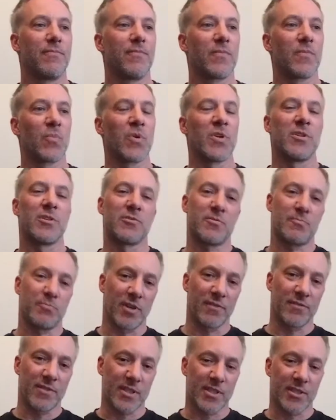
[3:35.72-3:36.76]
We just
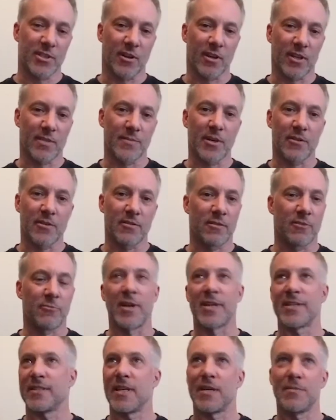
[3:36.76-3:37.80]
previously talked about a
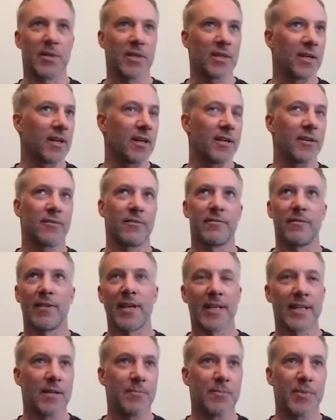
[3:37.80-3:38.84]
REST API or
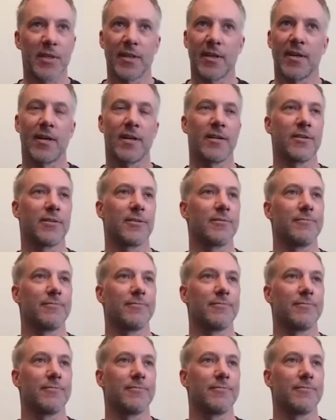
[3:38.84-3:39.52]
any API, or